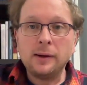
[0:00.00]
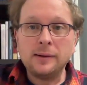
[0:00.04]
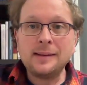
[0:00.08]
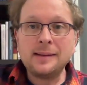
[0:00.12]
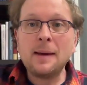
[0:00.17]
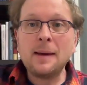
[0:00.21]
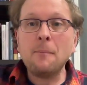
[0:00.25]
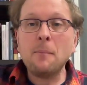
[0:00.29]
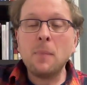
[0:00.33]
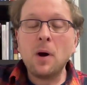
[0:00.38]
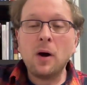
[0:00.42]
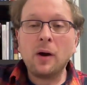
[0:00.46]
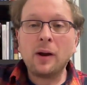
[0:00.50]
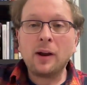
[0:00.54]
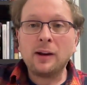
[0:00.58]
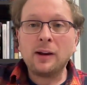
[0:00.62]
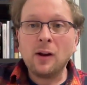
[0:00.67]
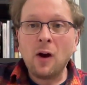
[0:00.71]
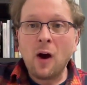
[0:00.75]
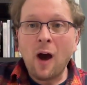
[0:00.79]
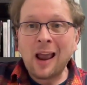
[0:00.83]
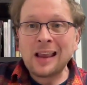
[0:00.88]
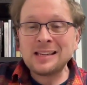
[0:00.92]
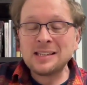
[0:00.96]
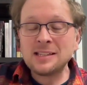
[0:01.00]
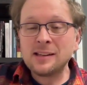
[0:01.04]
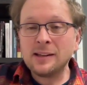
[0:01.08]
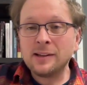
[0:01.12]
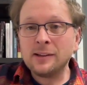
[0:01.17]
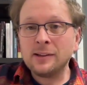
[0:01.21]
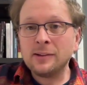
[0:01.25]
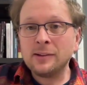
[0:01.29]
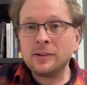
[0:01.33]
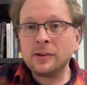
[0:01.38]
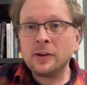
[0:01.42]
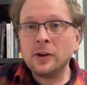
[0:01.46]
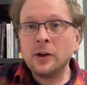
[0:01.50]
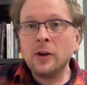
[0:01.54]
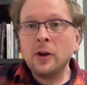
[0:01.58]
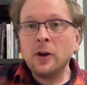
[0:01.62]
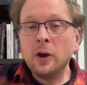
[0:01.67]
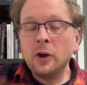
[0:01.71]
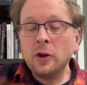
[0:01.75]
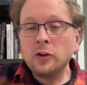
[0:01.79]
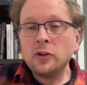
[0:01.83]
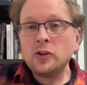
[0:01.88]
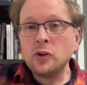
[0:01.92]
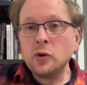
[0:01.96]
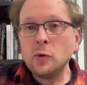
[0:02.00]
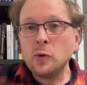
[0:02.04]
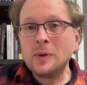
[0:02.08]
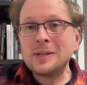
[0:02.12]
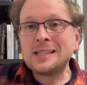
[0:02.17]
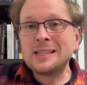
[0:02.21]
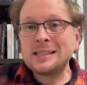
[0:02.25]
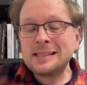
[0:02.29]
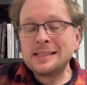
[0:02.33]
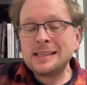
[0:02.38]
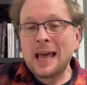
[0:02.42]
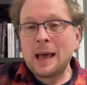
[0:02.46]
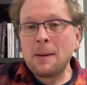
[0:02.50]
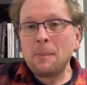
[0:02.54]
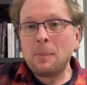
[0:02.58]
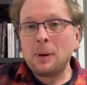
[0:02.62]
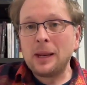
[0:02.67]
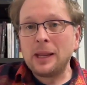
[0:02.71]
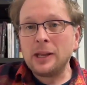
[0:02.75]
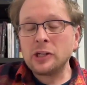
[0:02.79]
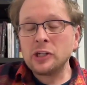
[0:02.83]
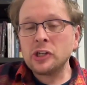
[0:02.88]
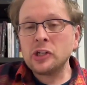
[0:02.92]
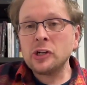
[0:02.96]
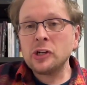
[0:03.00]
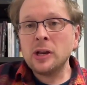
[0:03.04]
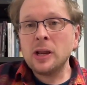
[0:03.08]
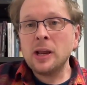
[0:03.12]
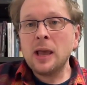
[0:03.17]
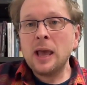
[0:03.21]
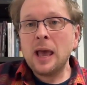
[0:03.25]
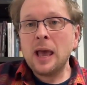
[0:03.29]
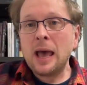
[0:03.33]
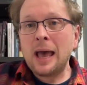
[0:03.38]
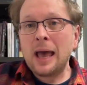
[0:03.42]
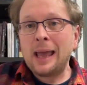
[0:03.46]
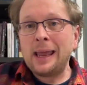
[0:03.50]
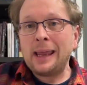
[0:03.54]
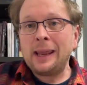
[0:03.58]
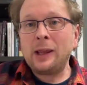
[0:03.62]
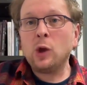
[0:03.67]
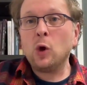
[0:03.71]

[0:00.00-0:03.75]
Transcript: Denmark and Iceland to establish a